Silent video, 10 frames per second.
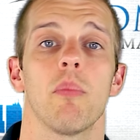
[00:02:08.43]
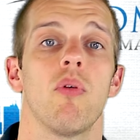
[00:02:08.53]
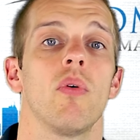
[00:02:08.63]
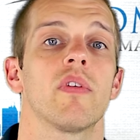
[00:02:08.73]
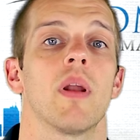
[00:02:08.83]

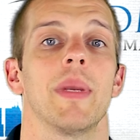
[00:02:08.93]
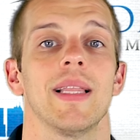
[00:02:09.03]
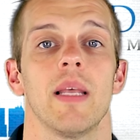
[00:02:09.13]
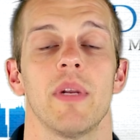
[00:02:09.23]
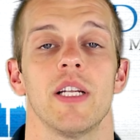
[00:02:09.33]
pool is going to be
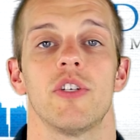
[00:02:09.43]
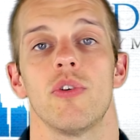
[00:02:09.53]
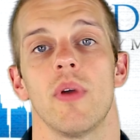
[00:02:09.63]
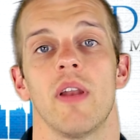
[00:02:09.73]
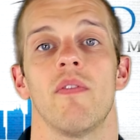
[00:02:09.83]
limited
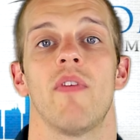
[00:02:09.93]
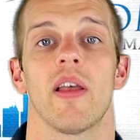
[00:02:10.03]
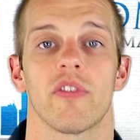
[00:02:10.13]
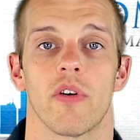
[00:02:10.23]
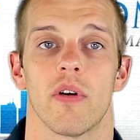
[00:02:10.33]
to
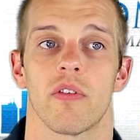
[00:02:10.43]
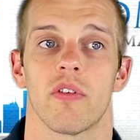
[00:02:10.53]
investors.